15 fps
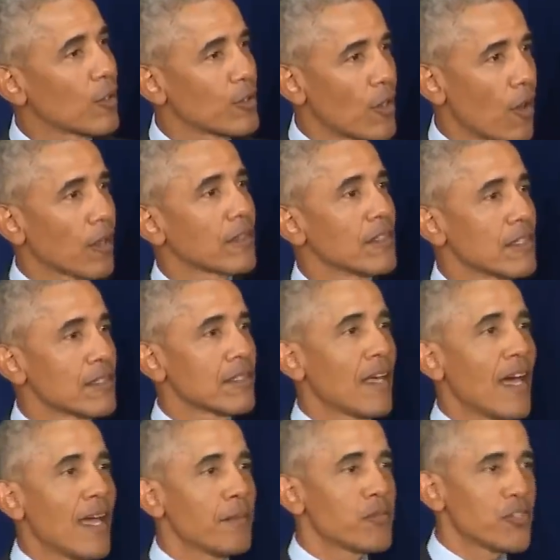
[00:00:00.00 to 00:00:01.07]
darkness,
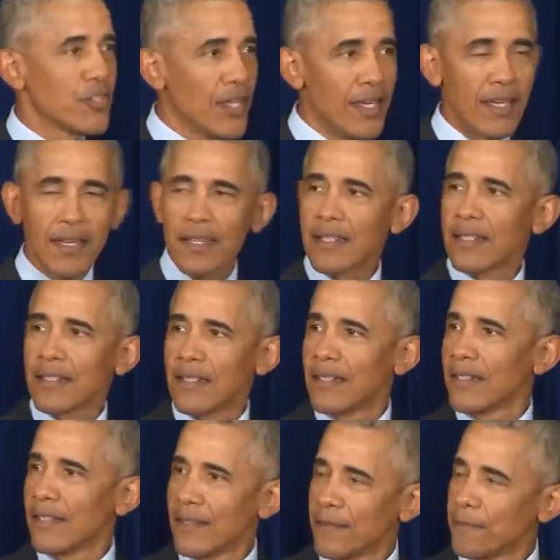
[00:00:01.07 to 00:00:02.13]
I am seeing
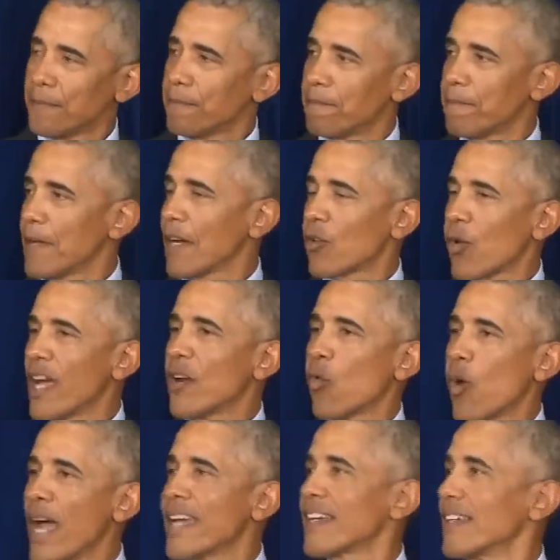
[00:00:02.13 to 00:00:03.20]
a great
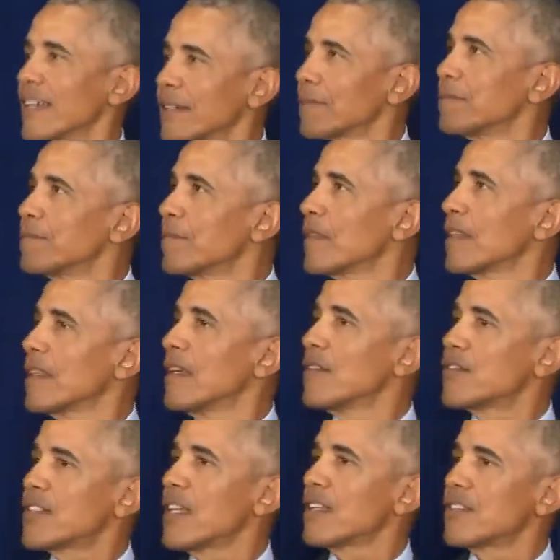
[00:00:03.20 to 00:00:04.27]
awakening of
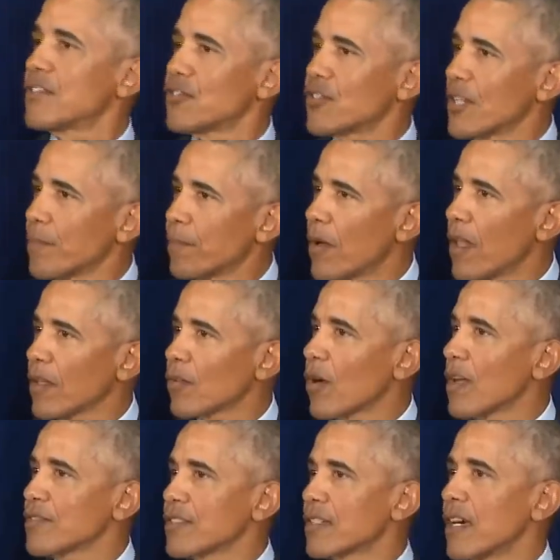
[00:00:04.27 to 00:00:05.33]
citizenship all
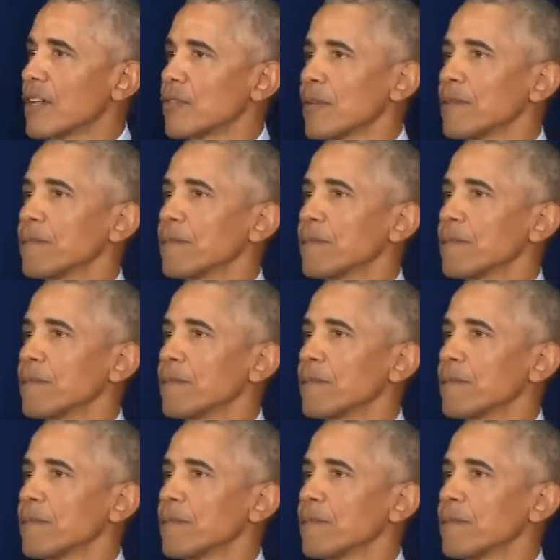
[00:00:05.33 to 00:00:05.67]
across the country.